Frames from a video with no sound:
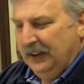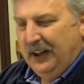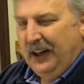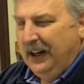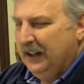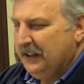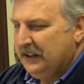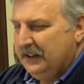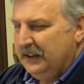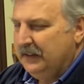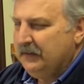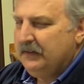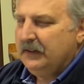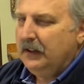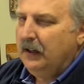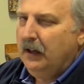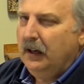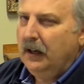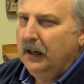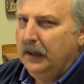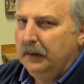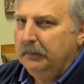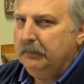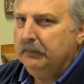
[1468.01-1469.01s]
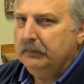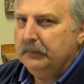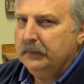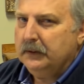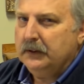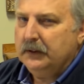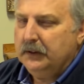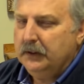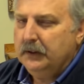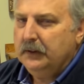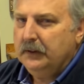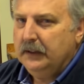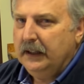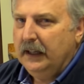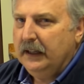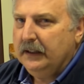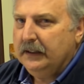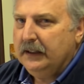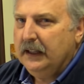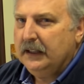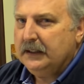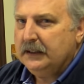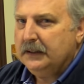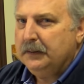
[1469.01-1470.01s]
lots of time to do
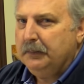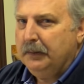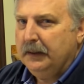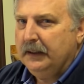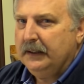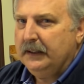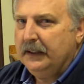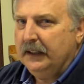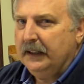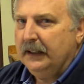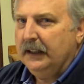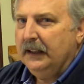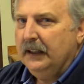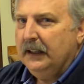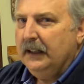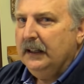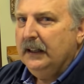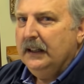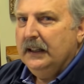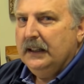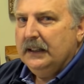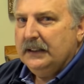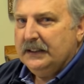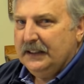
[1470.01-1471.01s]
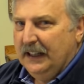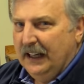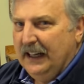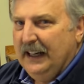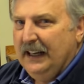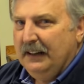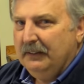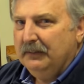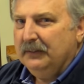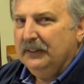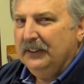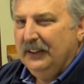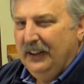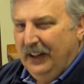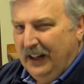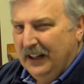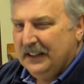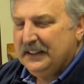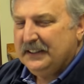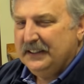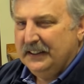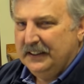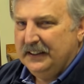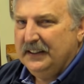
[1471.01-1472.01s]
that. That's the big thing. So I have
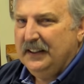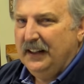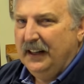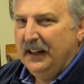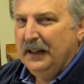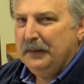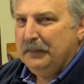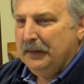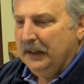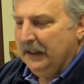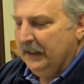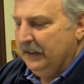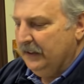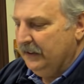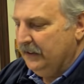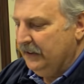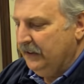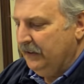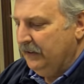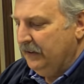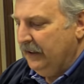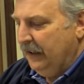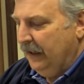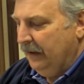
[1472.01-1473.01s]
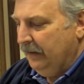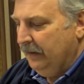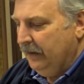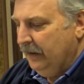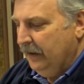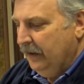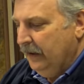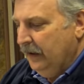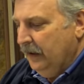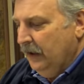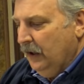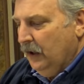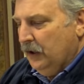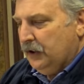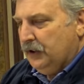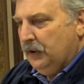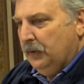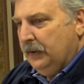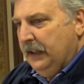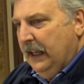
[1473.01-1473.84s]
lots of time I can do that. So